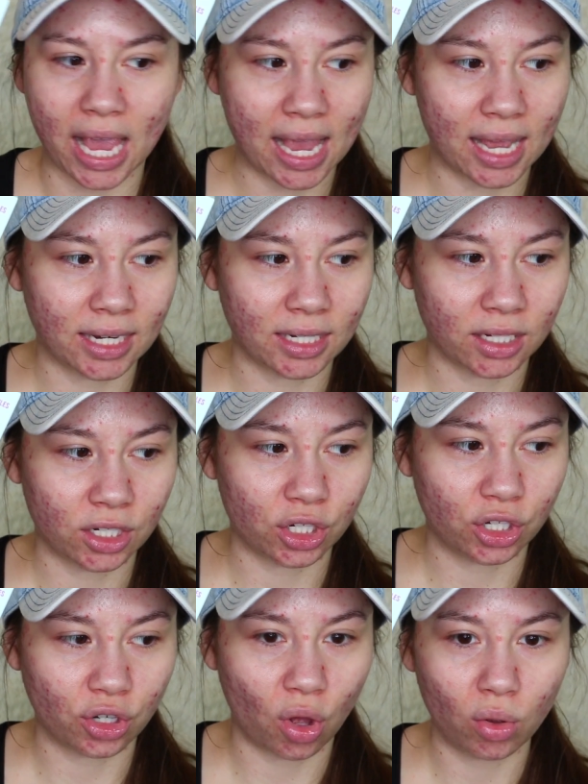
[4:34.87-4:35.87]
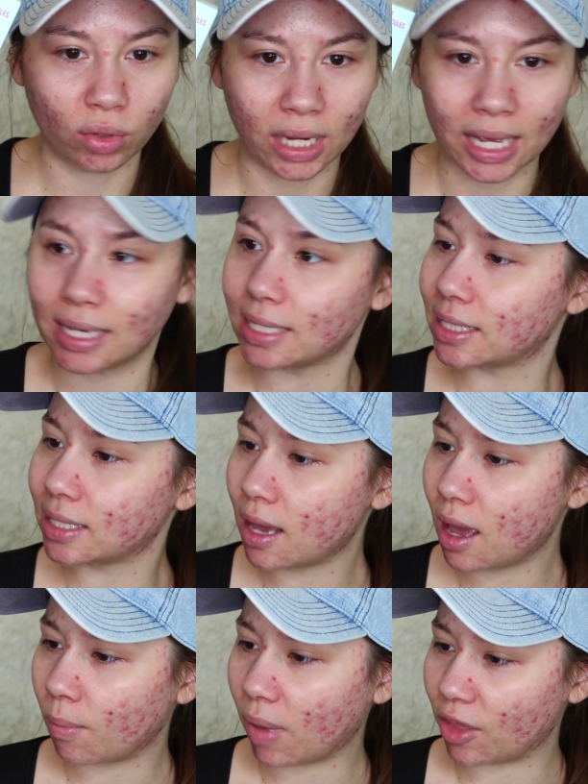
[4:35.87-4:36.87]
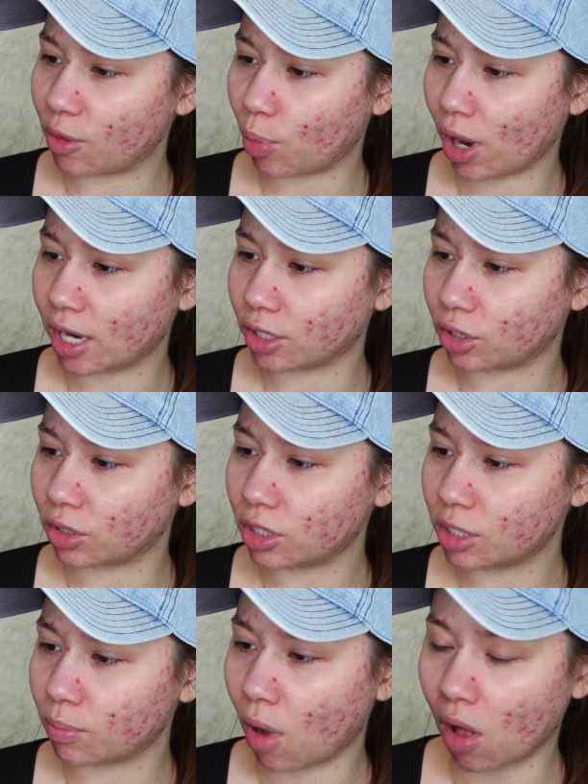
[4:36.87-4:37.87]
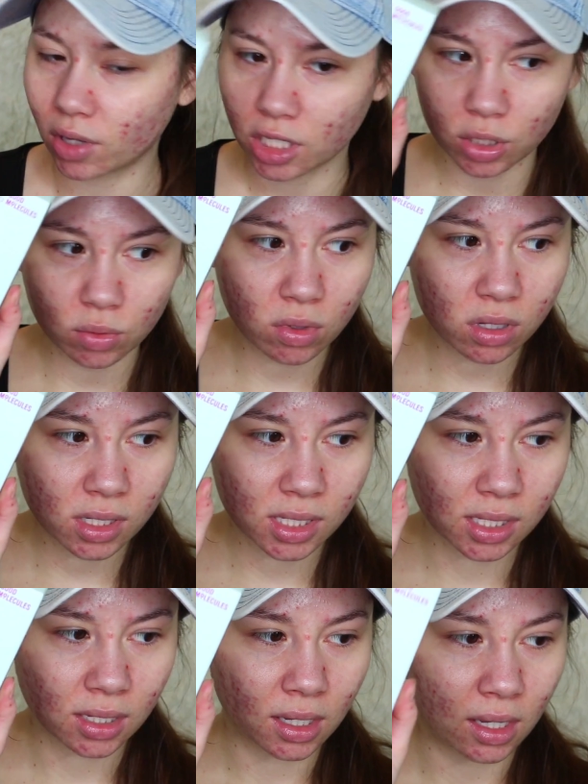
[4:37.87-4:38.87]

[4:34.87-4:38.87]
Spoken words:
and dullness by the brand Good Molecules,